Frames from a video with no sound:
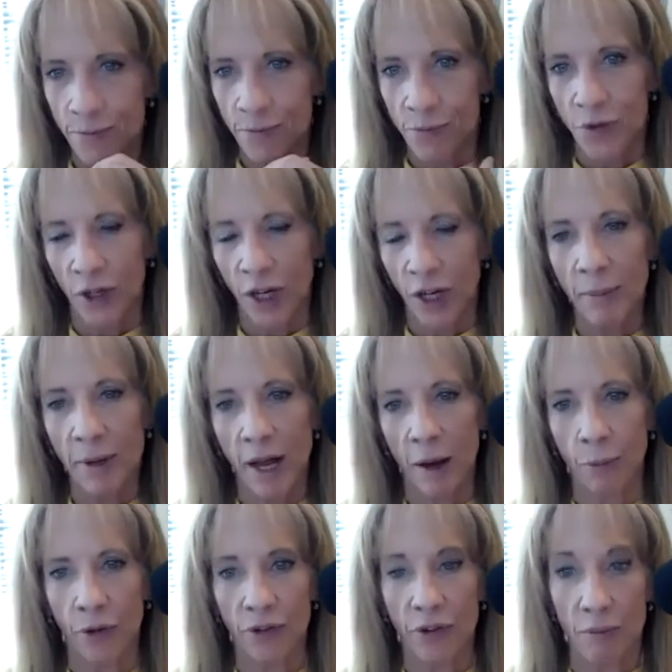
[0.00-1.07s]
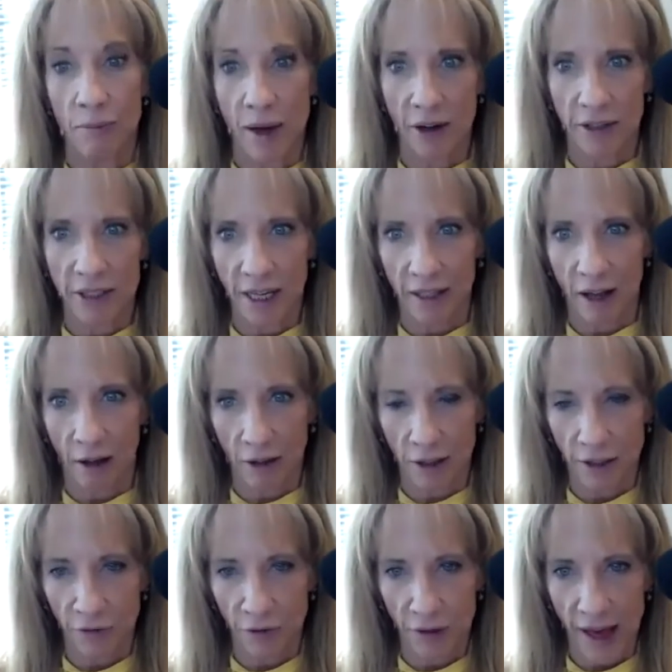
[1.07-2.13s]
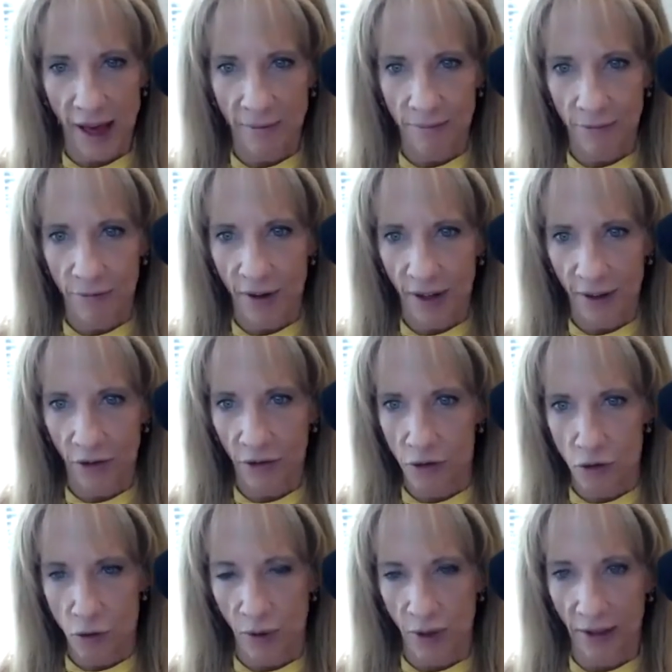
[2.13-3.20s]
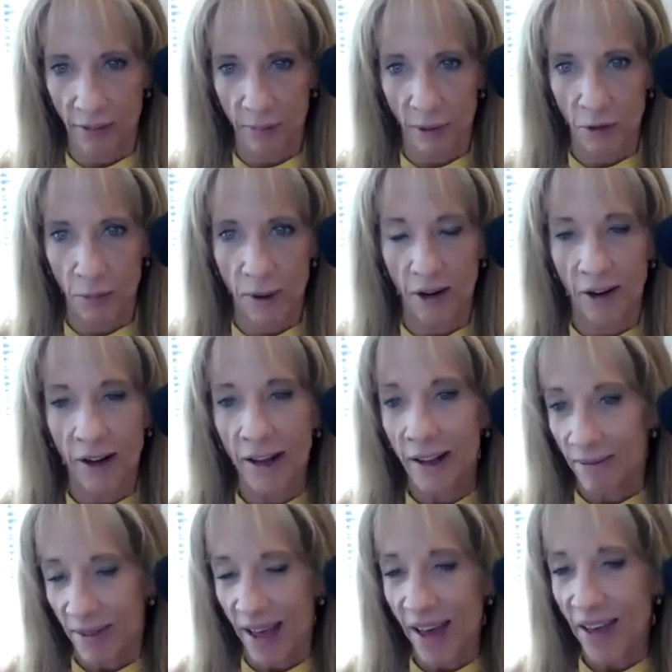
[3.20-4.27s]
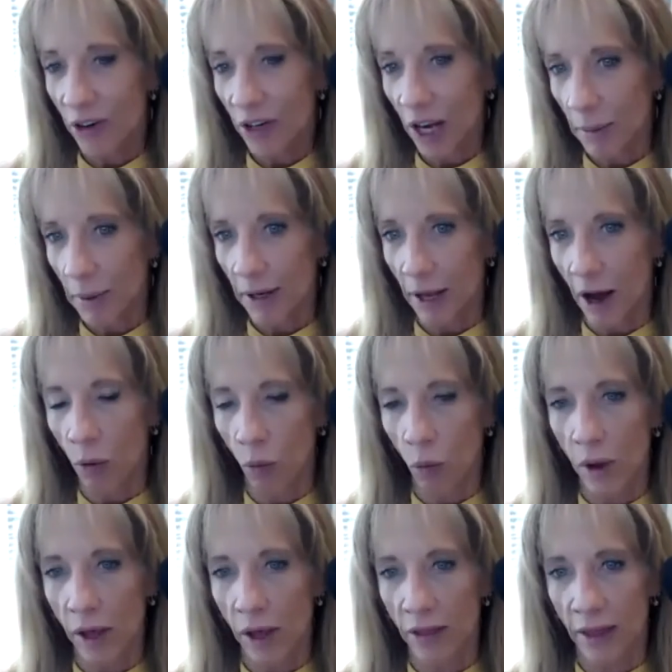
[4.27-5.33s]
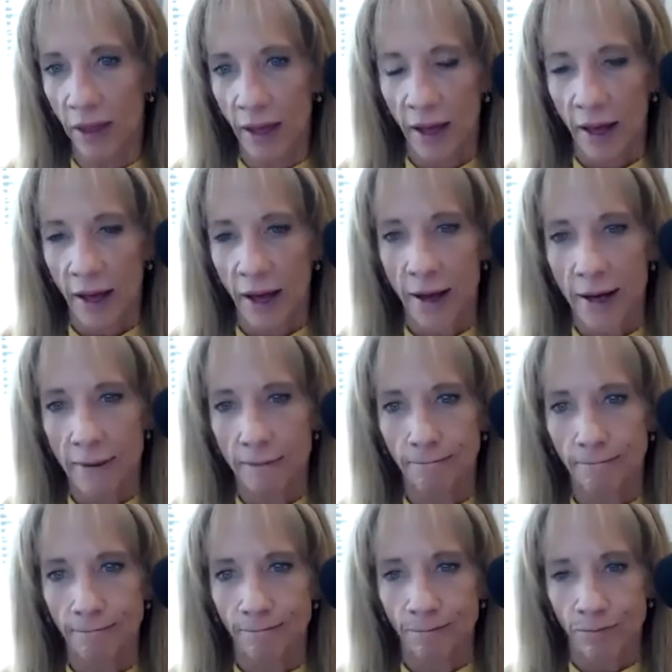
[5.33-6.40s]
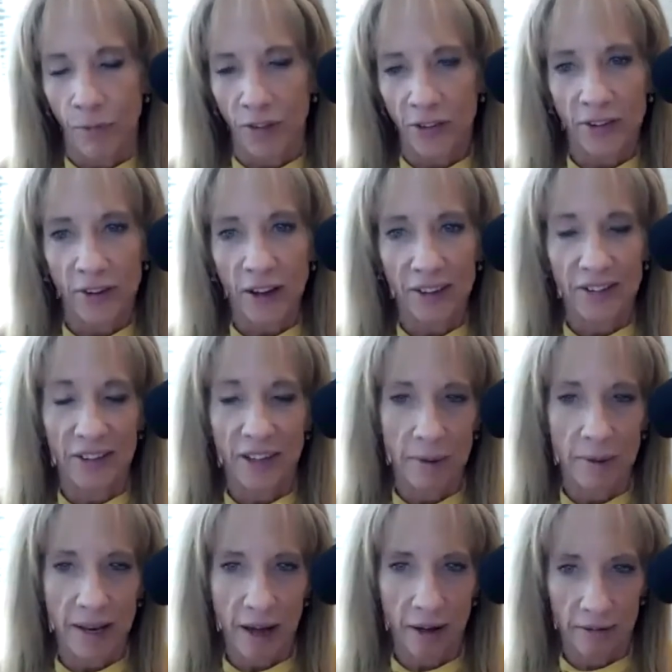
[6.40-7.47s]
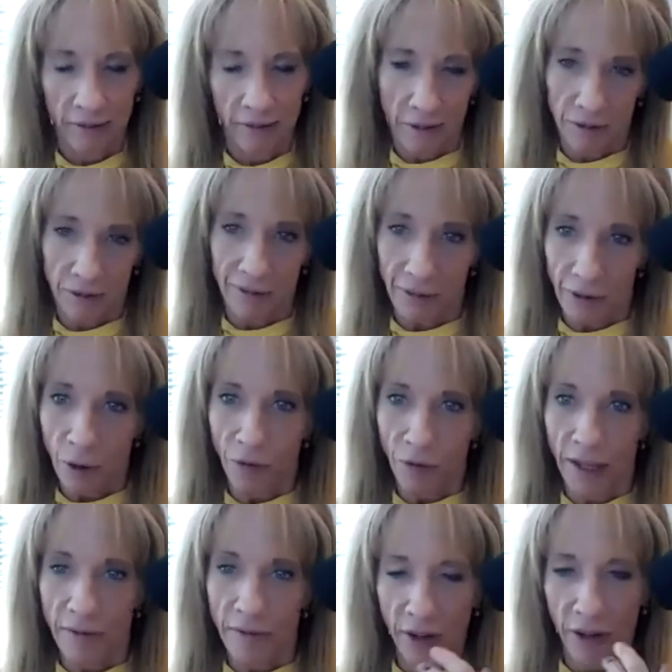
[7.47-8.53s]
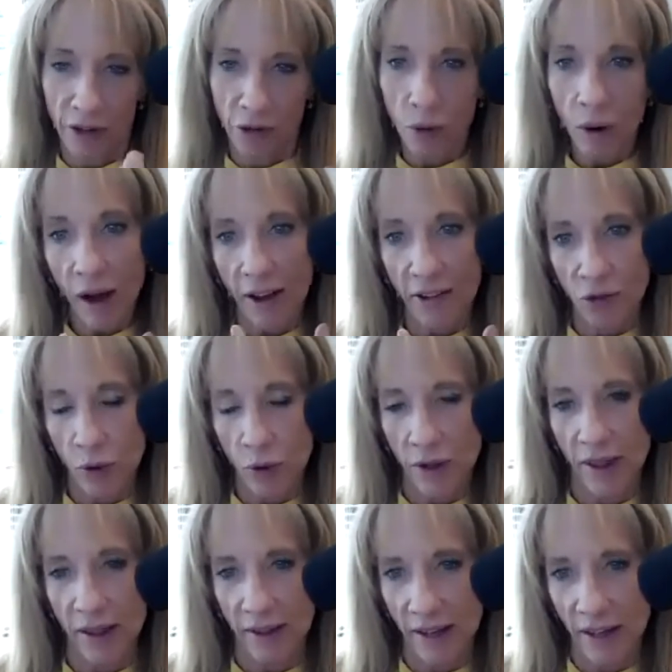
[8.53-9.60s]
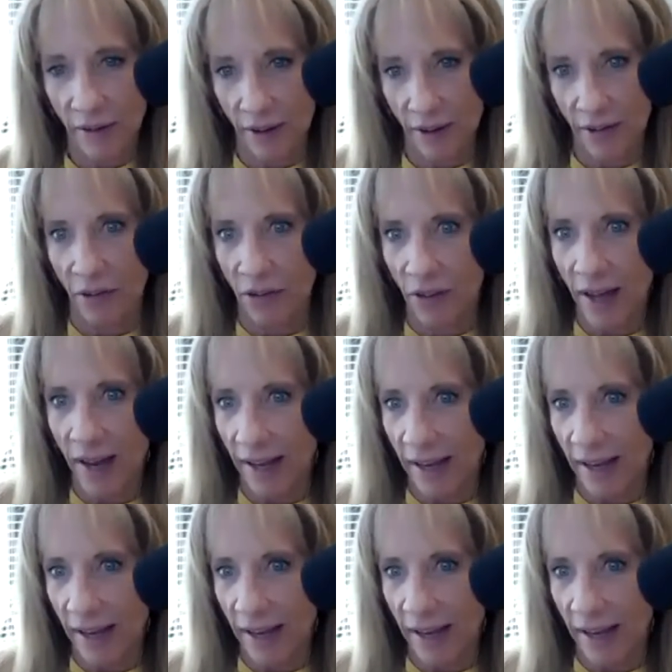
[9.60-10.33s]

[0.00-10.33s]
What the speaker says: They're coming up with some better technology for that. In fact, there's a new one that's much better. And they're coming out with, Cytonics is coming out, hopefully, fingers crossed, with kind of a synthetic